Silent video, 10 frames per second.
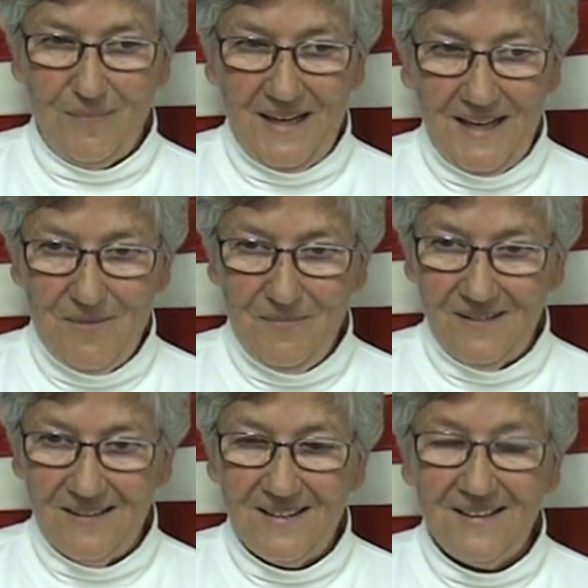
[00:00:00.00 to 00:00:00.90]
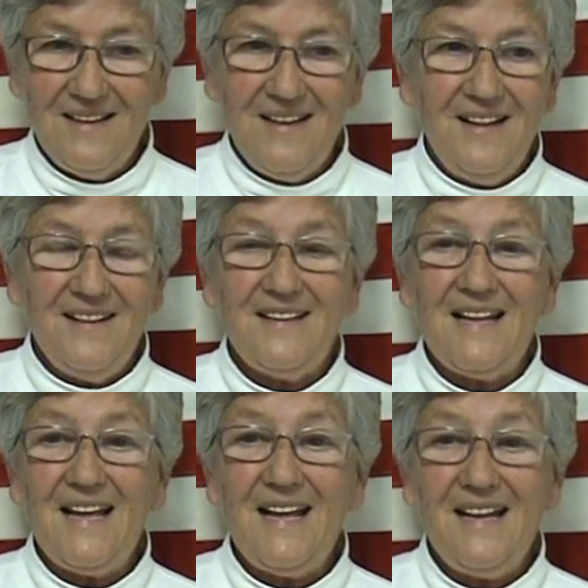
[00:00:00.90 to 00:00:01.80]
the Pan Am building.
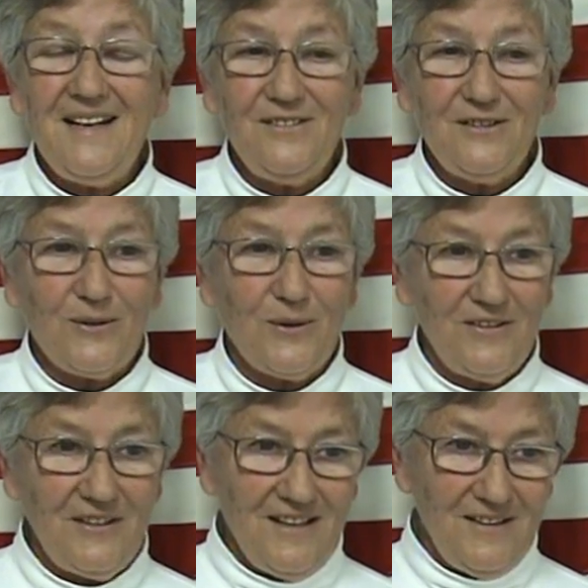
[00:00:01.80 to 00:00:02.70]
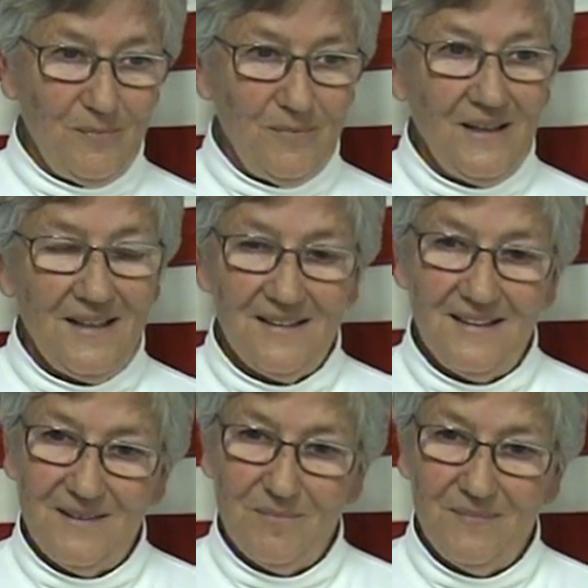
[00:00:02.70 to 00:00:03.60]
Then Sikorsky's and,
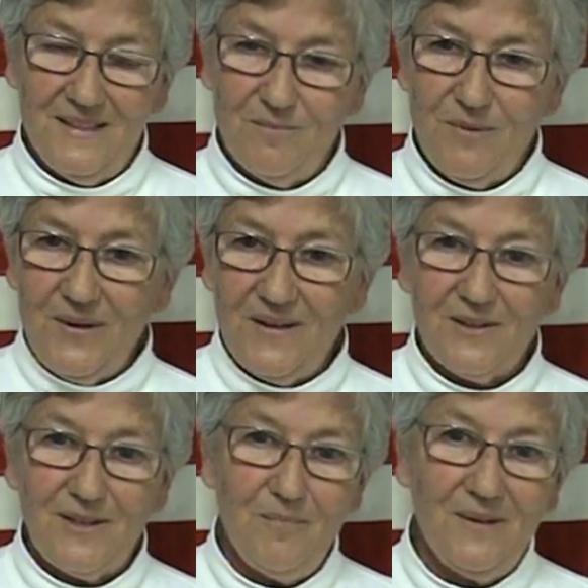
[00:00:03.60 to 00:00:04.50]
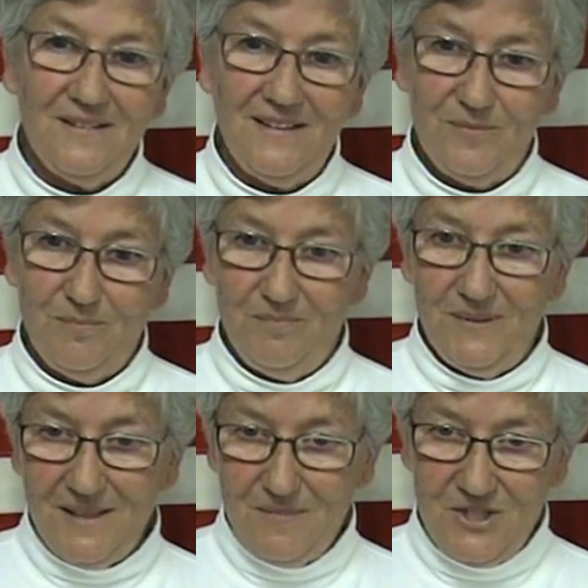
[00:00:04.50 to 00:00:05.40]
and, and Boeing are going to build these
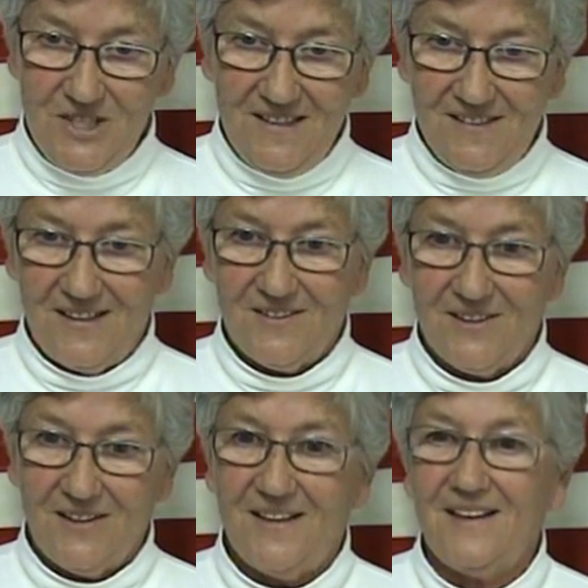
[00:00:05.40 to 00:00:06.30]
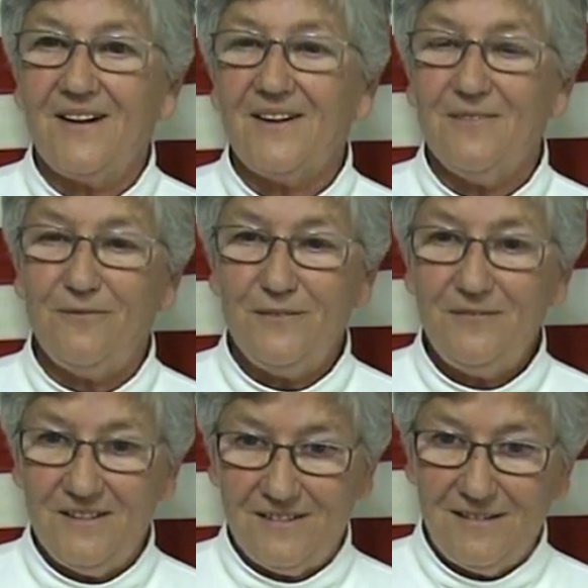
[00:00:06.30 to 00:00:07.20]
big machines that are going to carry
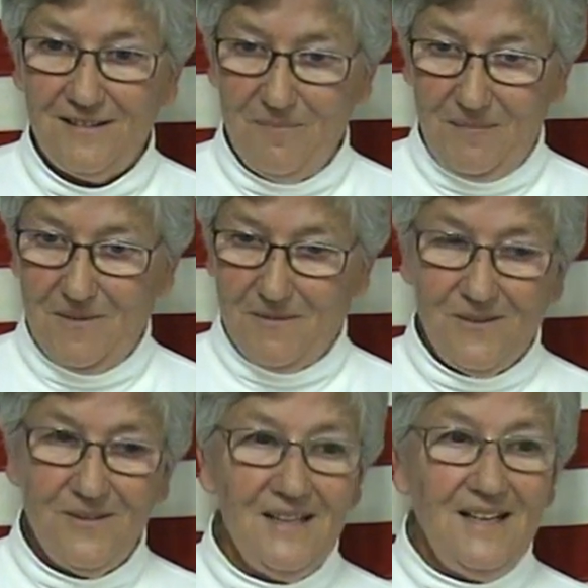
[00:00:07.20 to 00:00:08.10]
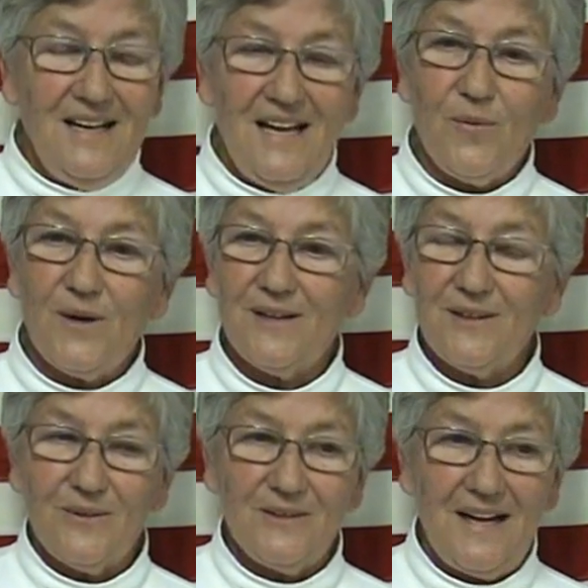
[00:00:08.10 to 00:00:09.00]
50, 60 people. And we're
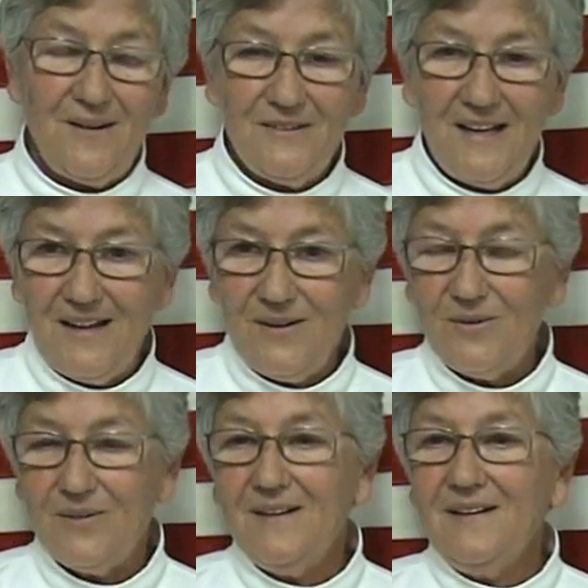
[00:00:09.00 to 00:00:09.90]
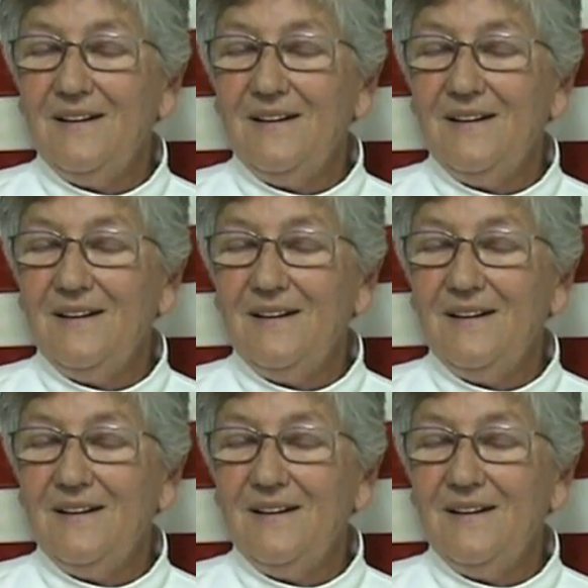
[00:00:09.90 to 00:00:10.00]
going to go downtown